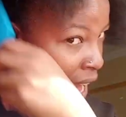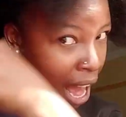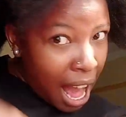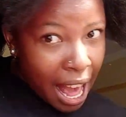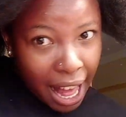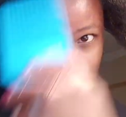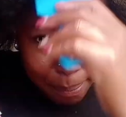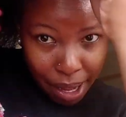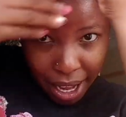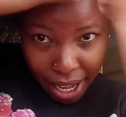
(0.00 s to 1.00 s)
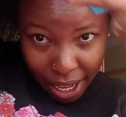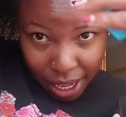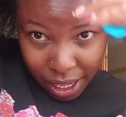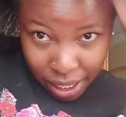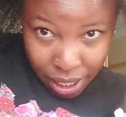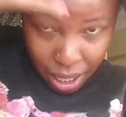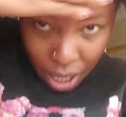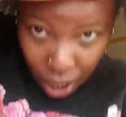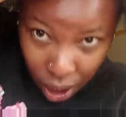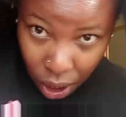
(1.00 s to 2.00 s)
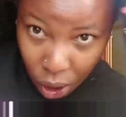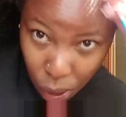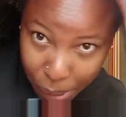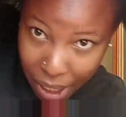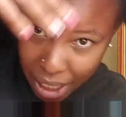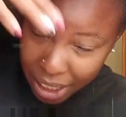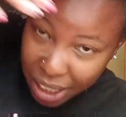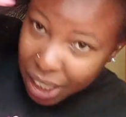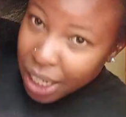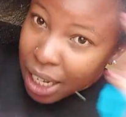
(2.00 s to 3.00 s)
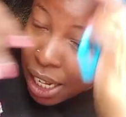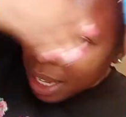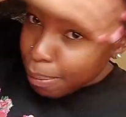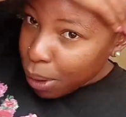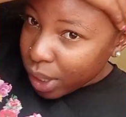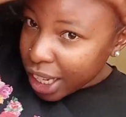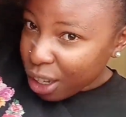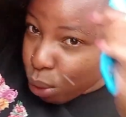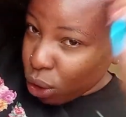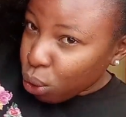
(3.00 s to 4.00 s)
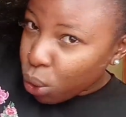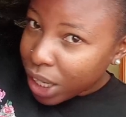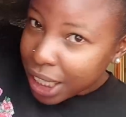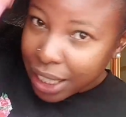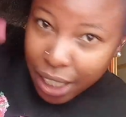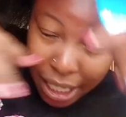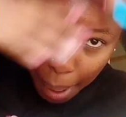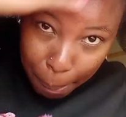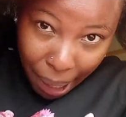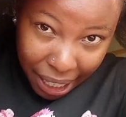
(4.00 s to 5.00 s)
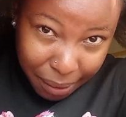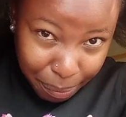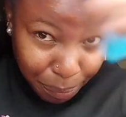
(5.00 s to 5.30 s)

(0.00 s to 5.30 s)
I am combing it because I just want to hold it in a bun.